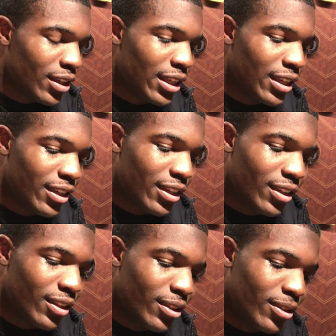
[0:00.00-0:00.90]
Yeah.
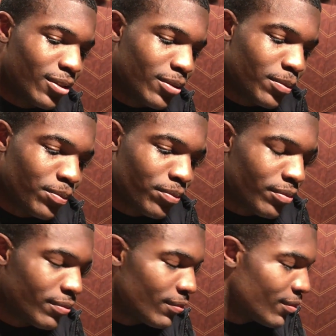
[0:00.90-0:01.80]

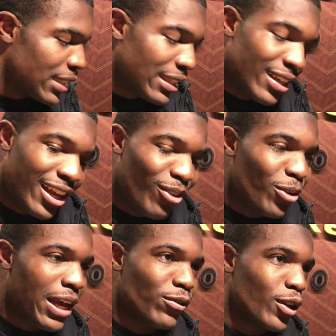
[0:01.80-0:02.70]
I don't
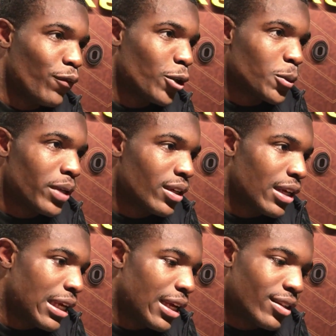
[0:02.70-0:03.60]
know. After the first pick
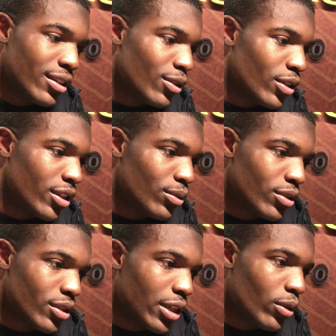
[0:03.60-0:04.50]
I got, you know, then I was
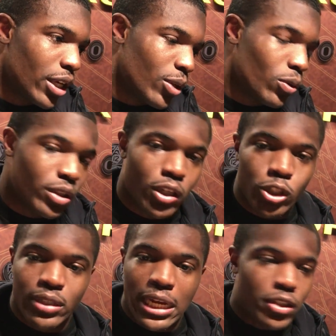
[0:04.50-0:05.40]
just like, okay, cool. Then
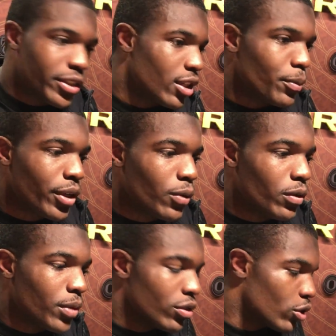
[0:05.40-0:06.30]
Coach Taggart celebrated
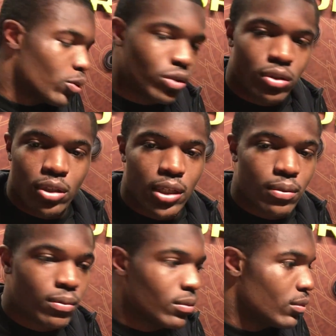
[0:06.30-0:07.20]
with me, so it was just like,
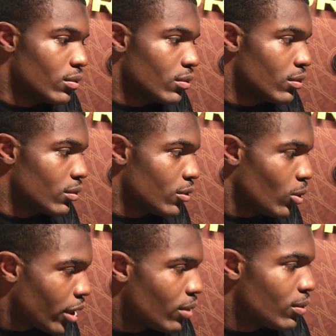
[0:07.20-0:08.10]

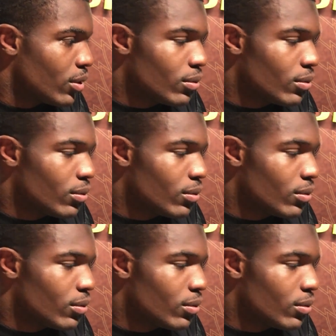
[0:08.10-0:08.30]
okay.